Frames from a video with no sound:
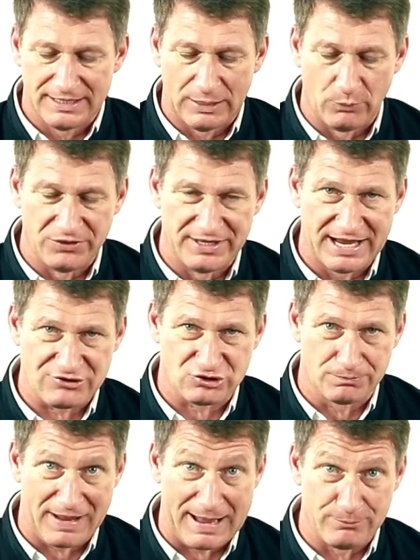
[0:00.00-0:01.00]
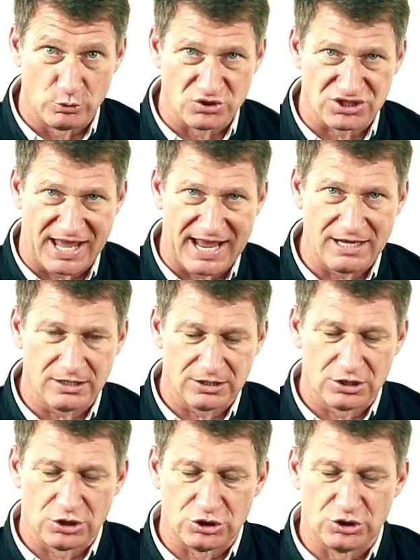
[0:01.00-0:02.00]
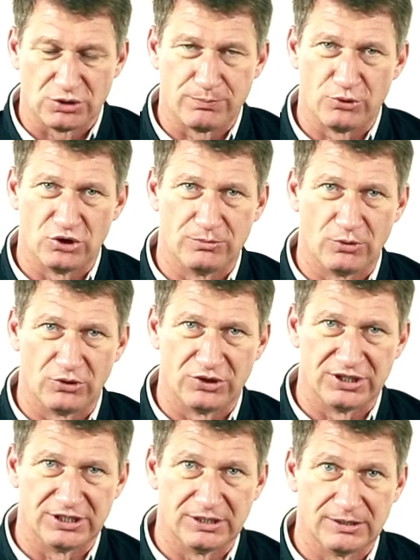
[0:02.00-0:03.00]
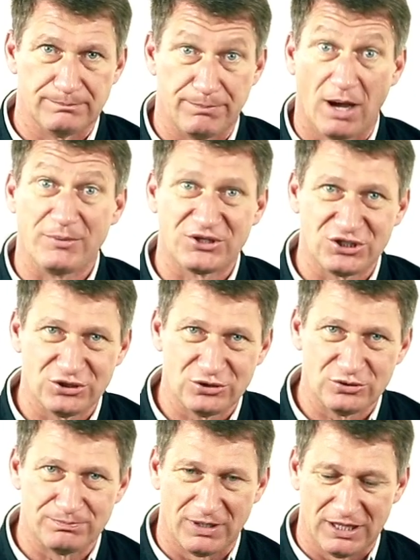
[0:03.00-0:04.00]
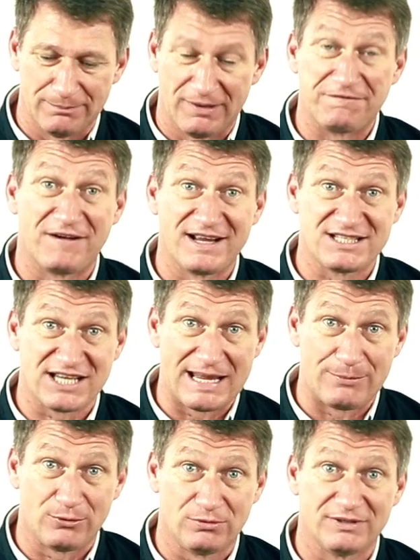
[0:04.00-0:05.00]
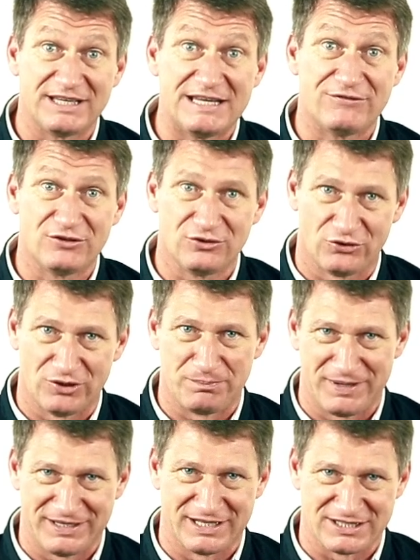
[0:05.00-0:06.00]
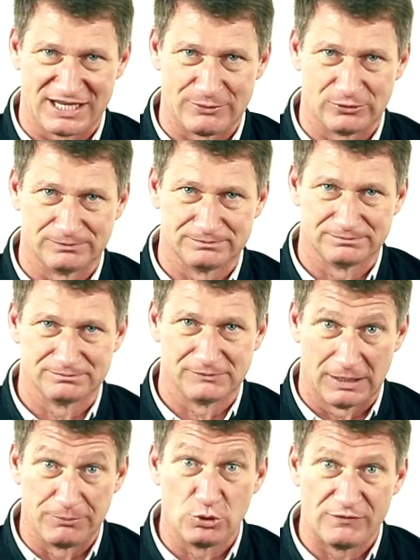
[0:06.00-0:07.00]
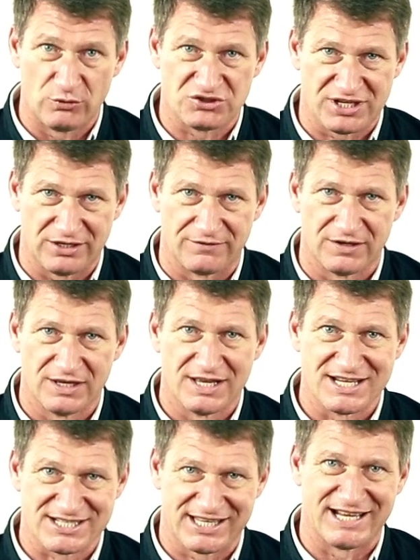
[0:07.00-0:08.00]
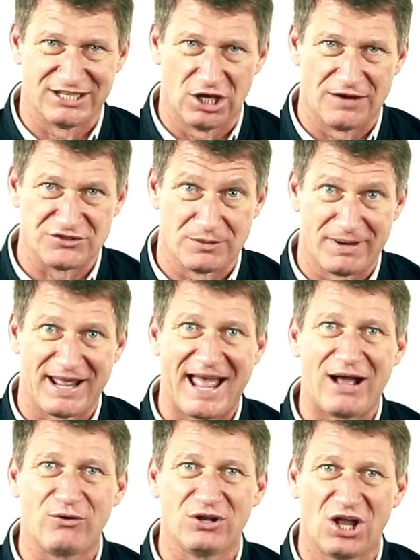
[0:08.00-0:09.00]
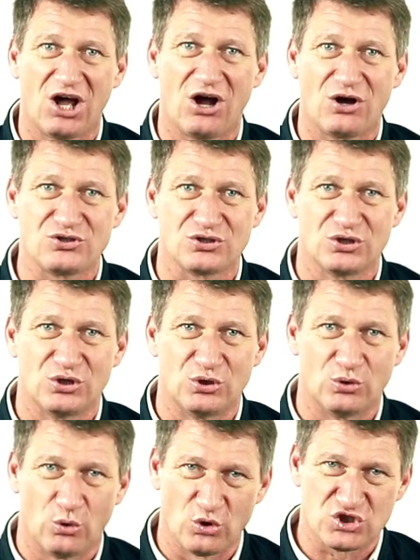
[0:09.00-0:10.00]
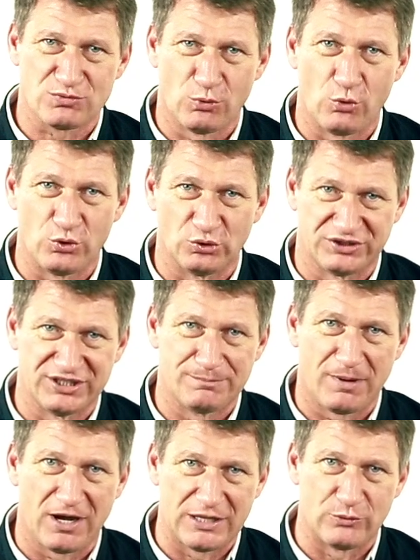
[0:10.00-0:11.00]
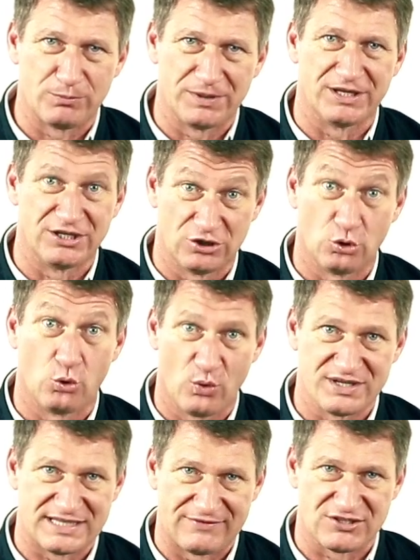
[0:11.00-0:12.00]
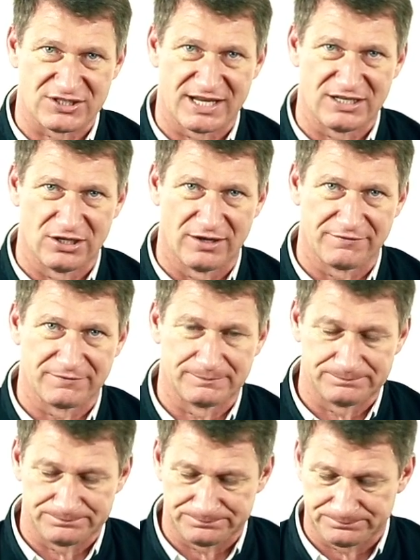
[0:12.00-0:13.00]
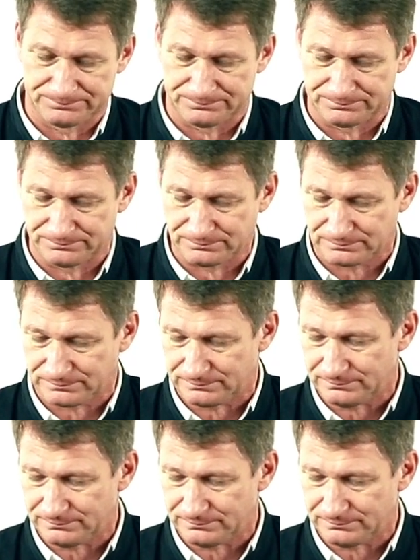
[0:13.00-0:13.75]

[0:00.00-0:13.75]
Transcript: And with the extra bamboo stand, you can put them on the barbecue, by the buffet table, even on the picnic table. A beautiful set of steak knives. No matter how large or small your dinner party will be, you'll always have a steak knife.